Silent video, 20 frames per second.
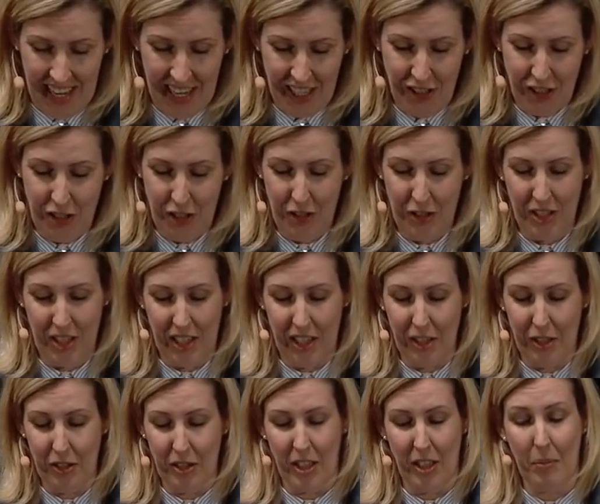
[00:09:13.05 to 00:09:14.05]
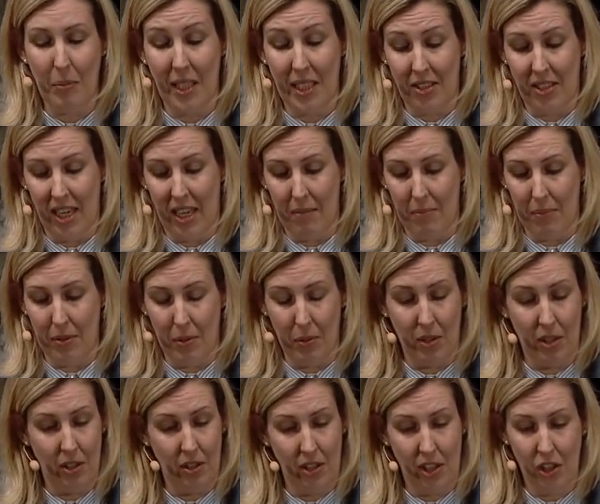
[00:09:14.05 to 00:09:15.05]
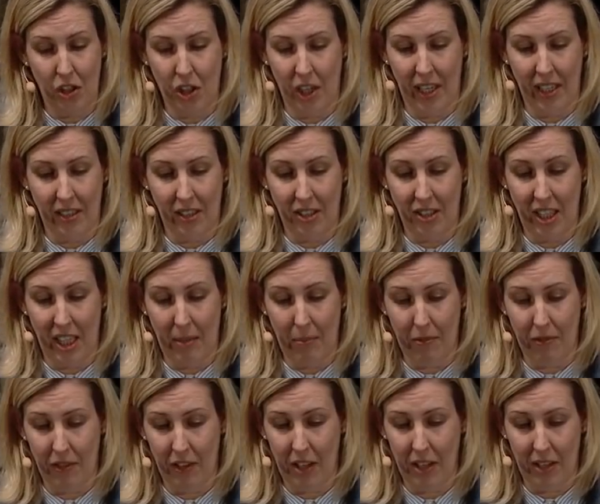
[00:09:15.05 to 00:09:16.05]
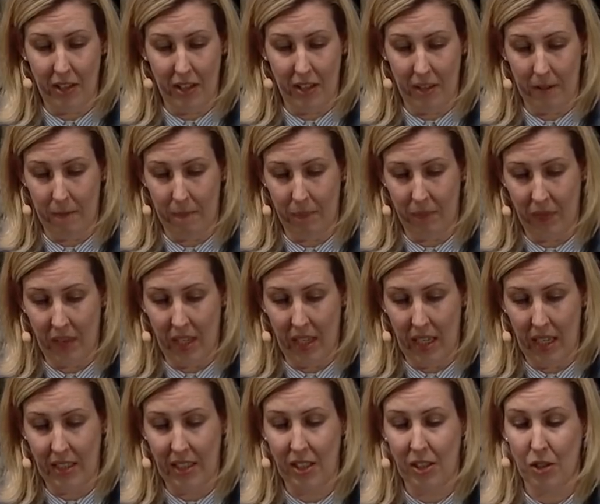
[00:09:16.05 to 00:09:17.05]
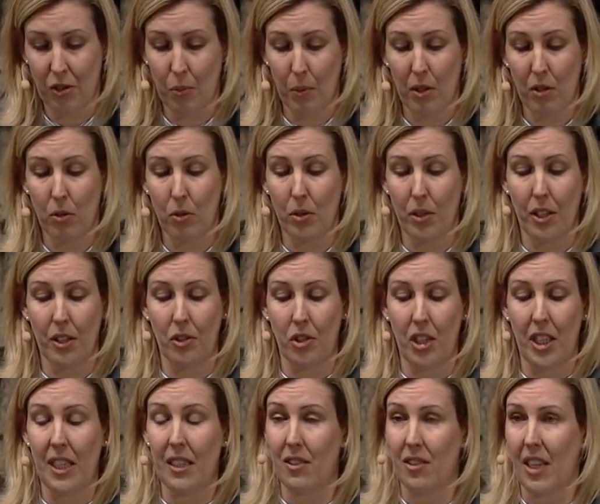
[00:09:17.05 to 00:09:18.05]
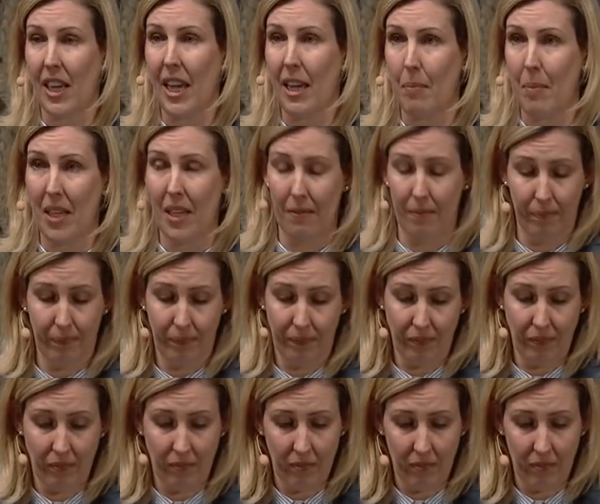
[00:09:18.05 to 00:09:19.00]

I knew that losing my temper would only shake the team further, and this is where all those years came in.